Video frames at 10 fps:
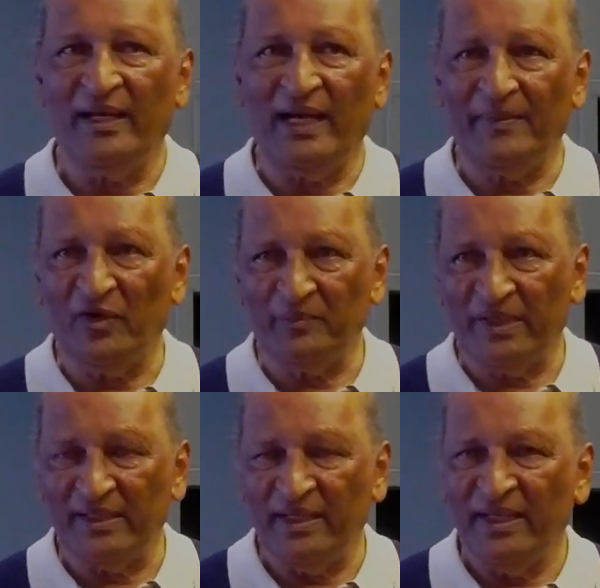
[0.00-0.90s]
I'm on
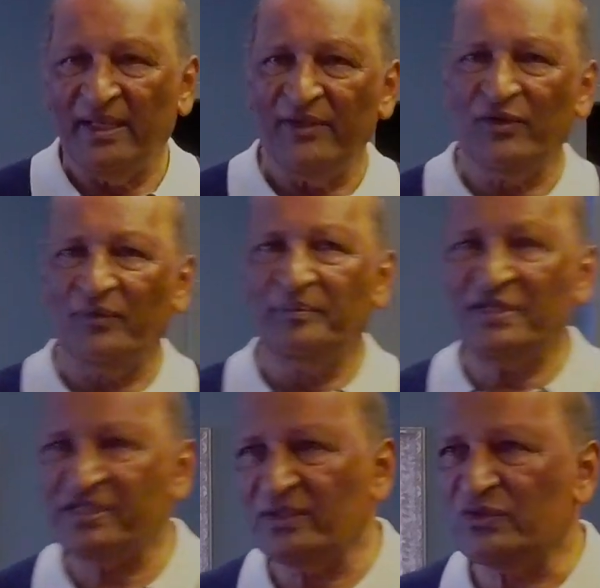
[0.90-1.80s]
my you know
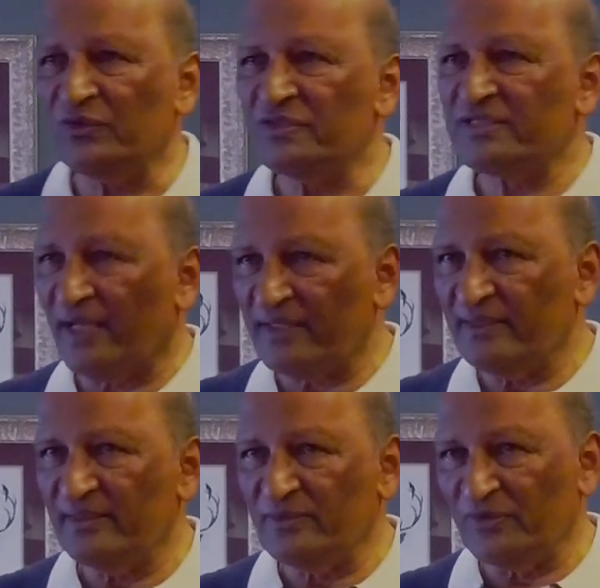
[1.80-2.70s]
mission to
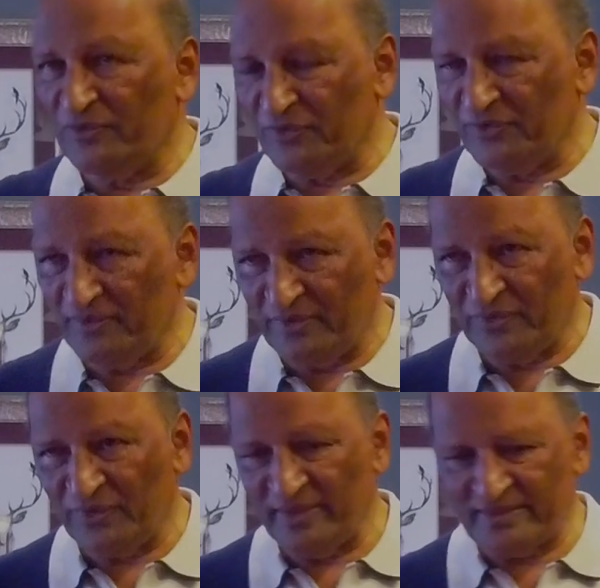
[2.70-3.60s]
start to to,
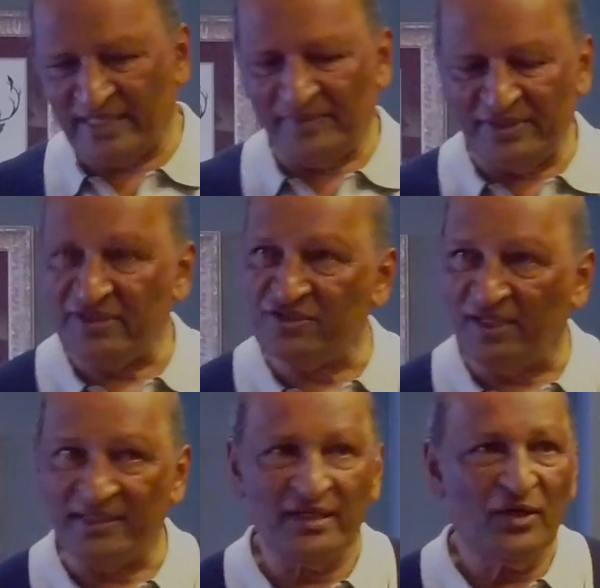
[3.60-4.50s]
to establish a
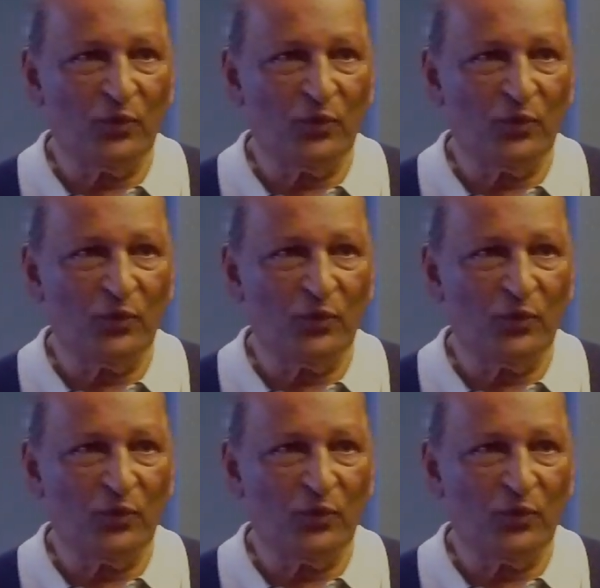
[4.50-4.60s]
church.